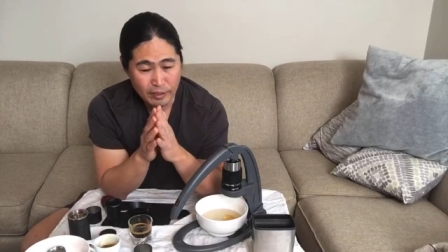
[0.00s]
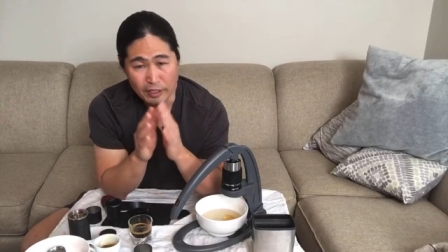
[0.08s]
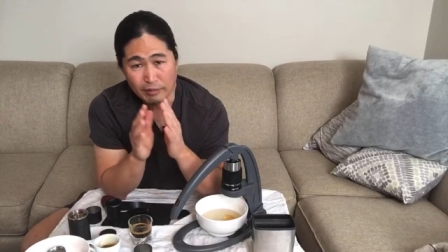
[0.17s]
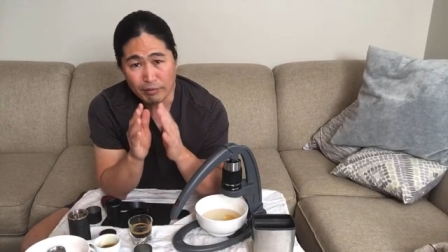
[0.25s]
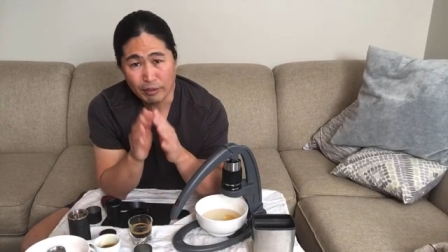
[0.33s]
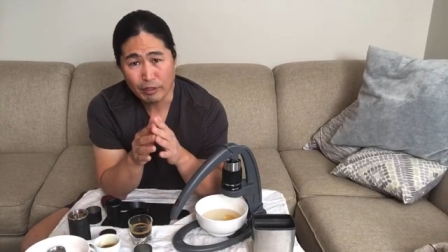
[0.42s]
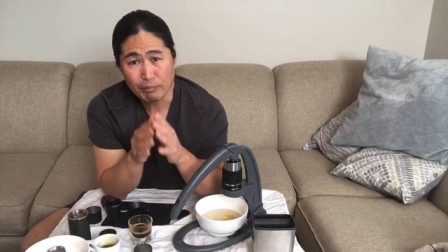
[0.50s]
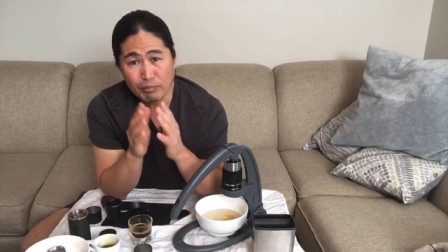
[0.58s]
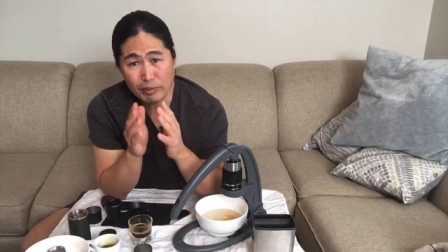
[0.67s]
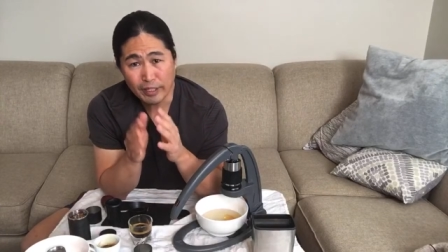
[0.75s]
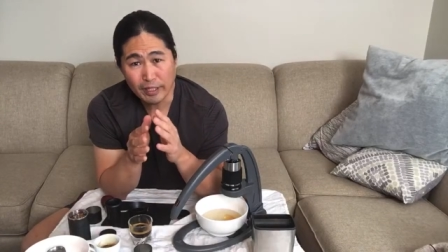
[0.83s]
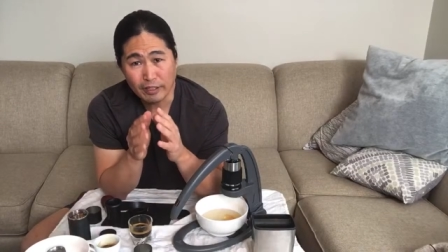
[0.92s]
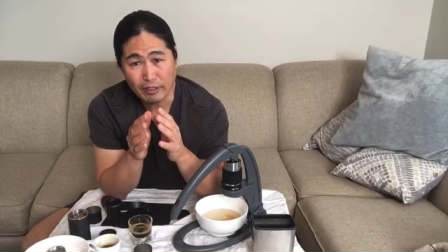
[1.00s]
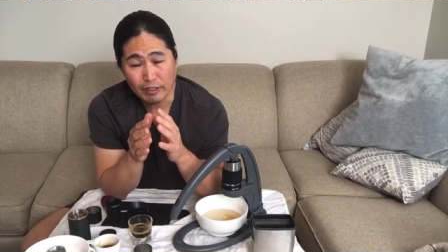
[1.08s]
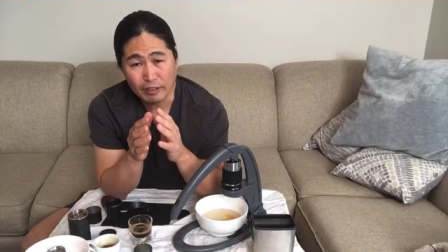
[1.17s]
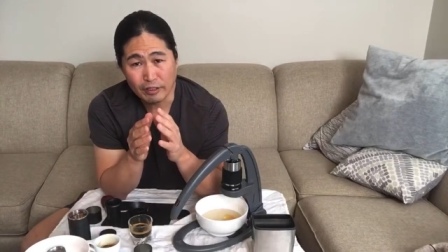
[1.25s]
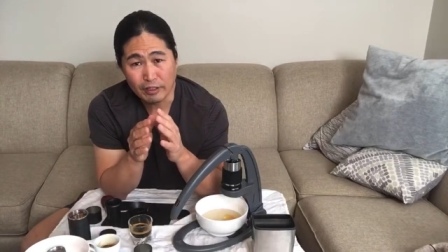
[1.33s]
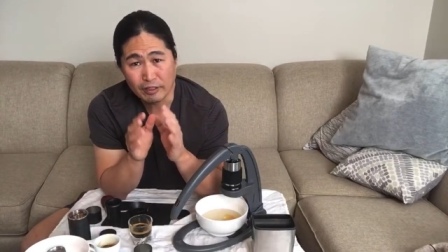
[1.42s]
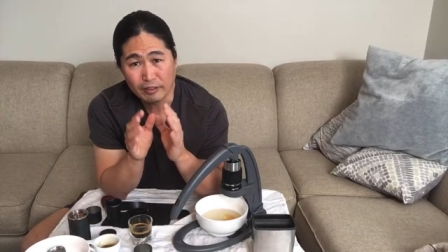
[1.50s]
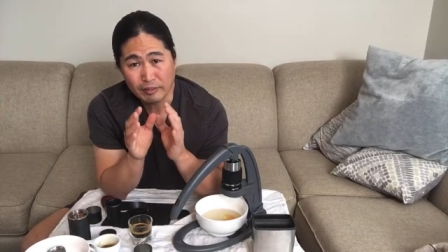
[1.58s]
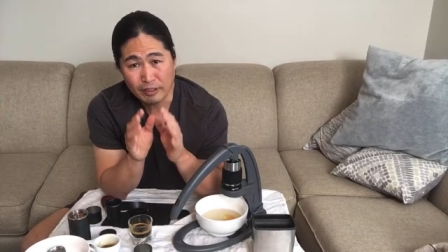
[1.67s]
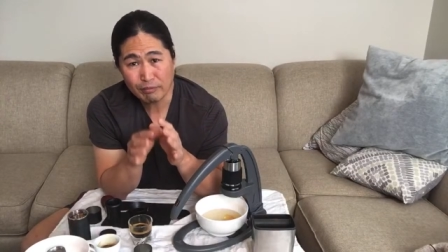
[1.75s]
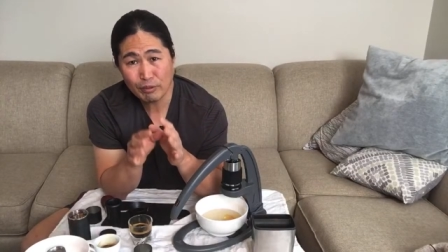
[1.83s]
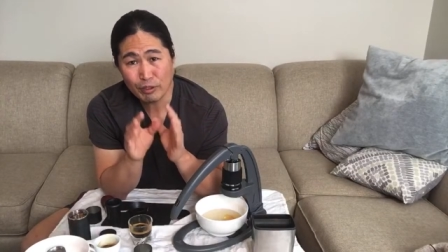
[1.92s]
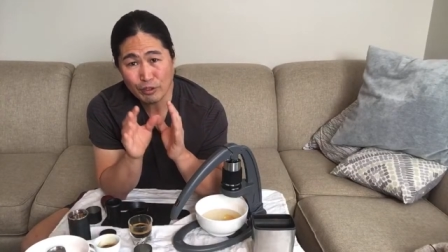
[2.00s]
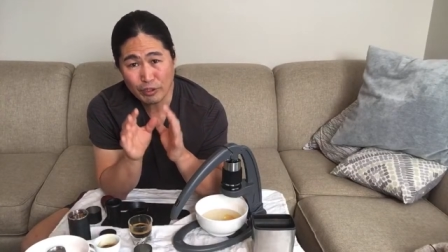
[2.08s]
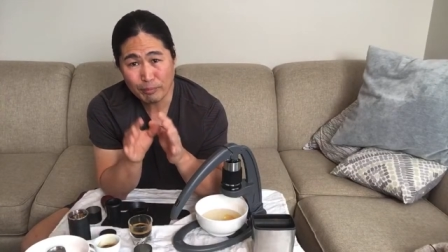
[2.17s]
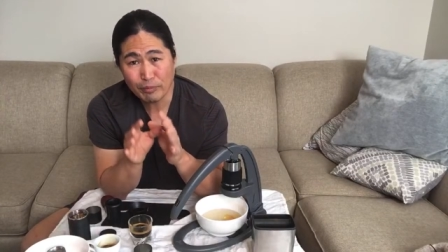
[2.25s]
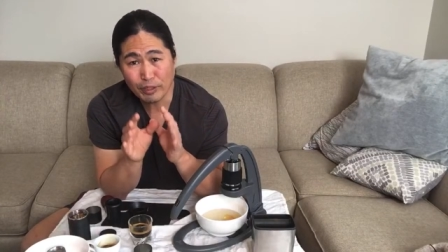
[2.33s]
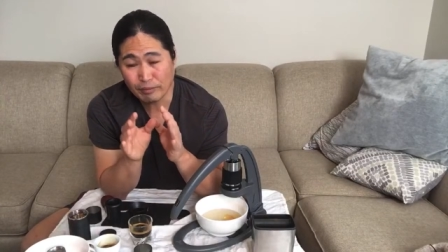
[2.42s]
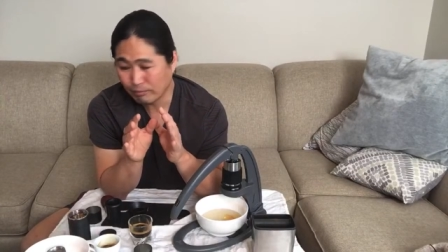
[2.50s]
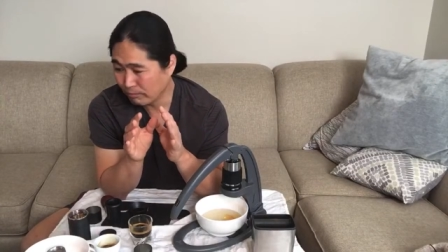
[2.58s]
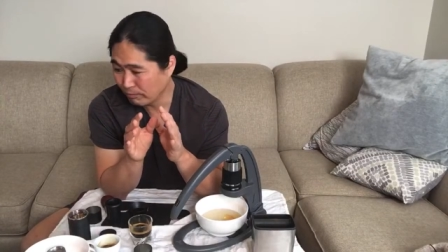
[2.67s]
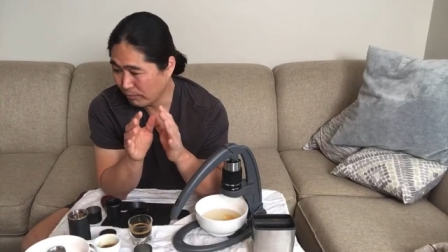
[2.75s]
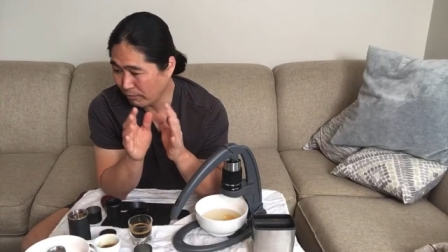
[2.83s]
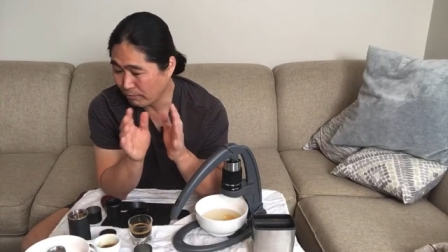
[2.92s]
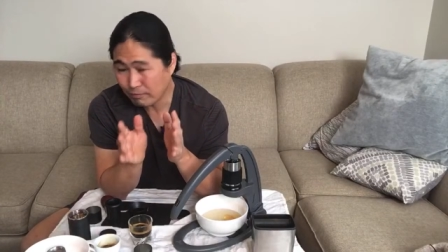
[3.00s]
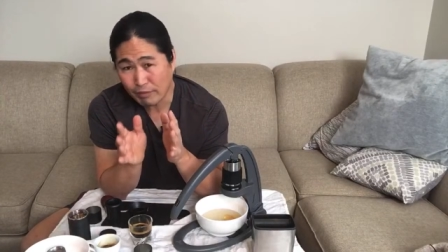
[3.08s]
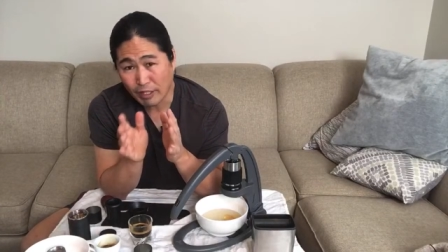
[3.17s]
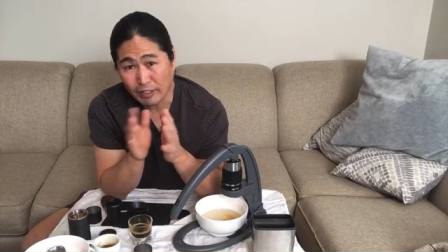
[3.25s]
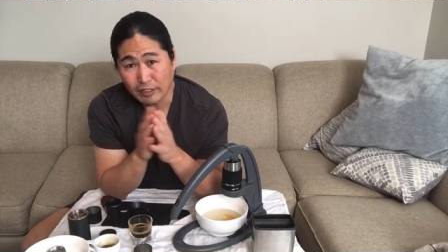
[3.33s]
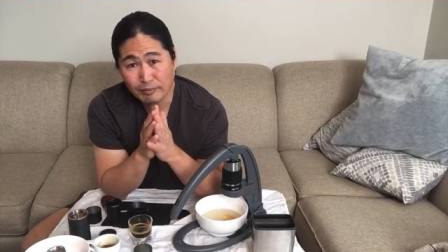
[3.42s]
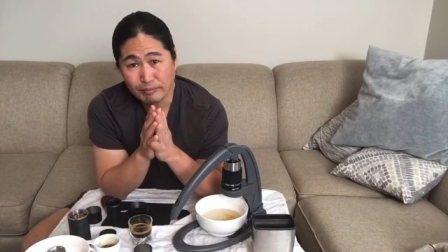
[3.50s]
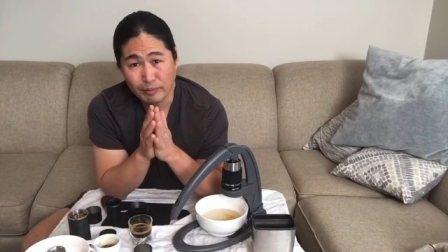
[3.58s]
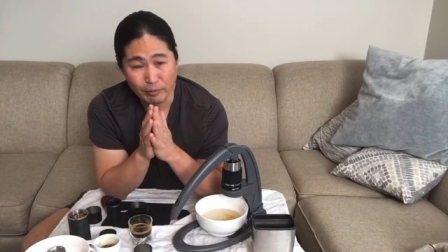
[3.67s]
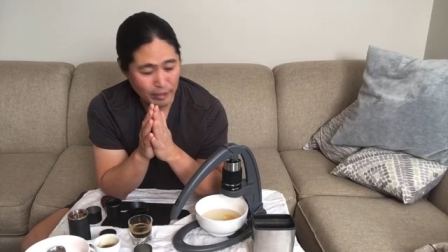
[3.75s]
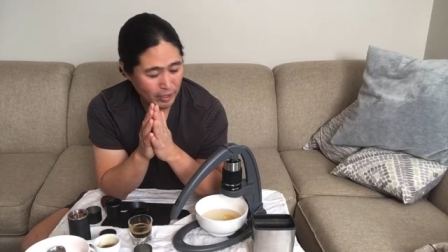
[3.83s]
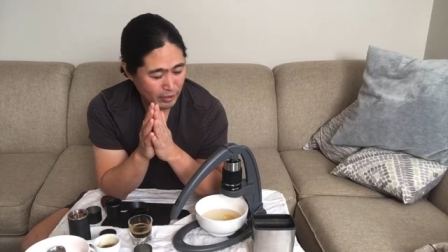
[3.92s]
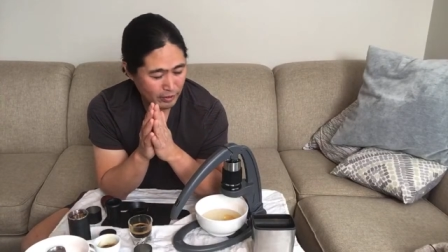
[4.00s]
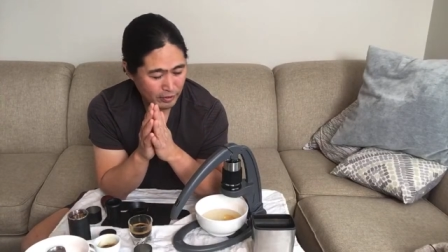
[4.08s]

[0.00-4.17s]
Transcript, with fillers: if you wanna play, you know, if you want something for fun, okay,